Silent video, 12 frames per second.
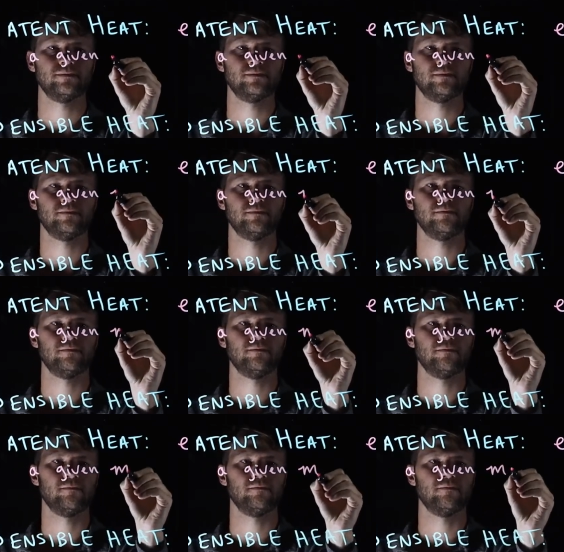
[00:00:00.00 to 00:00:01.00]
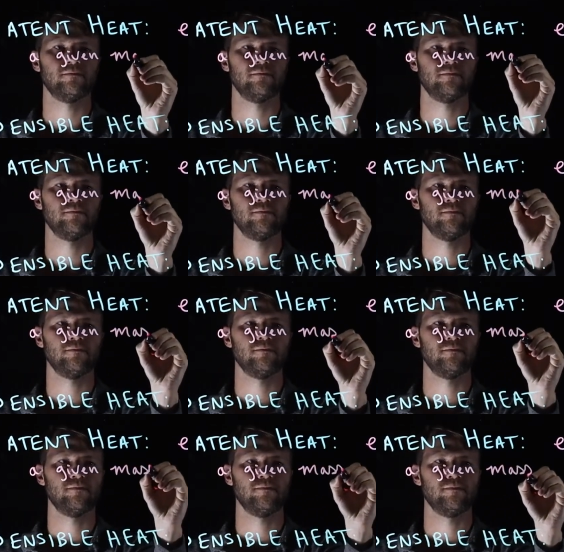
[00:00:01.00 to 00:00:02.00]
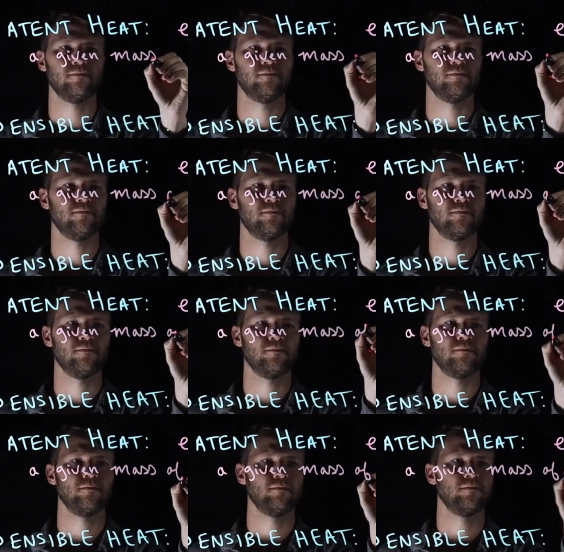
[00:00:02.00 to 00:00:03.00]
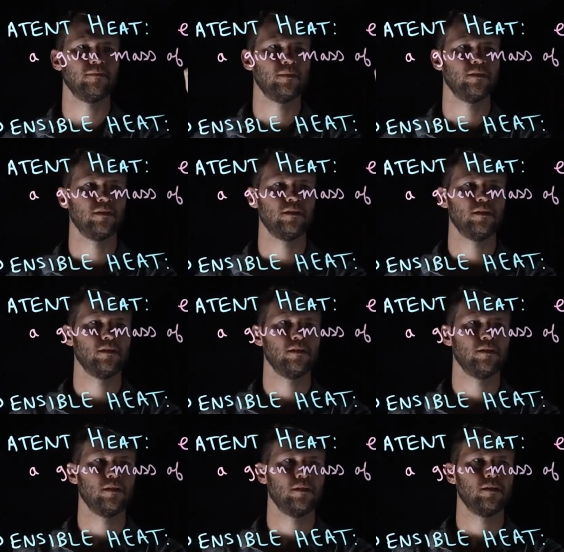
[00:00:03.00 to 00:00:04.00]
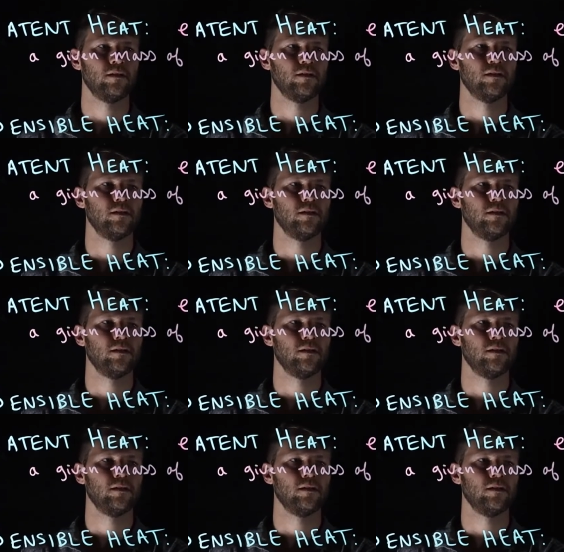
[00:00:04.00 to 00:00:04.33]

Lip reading: Nobody speaks.